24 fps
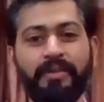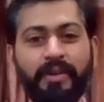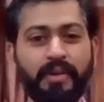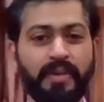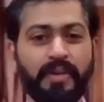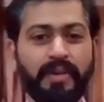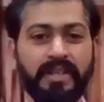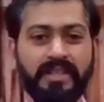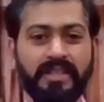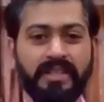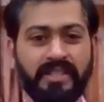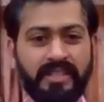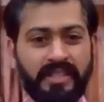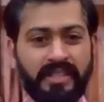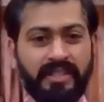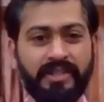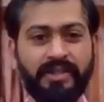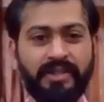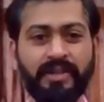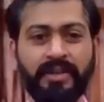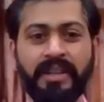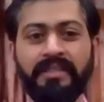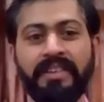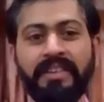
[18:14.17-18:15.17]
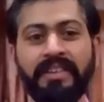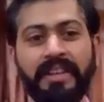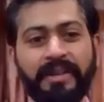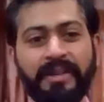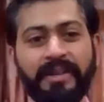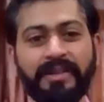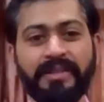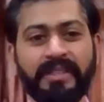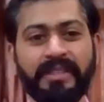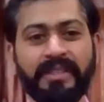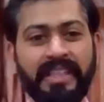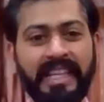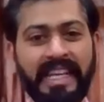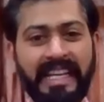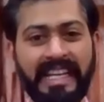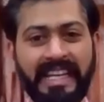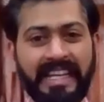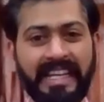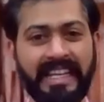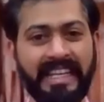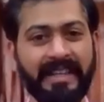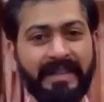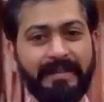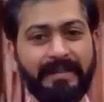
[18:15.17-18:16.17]
viewers jo ye video
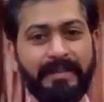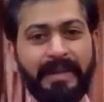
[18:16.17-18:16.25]
dekhenge.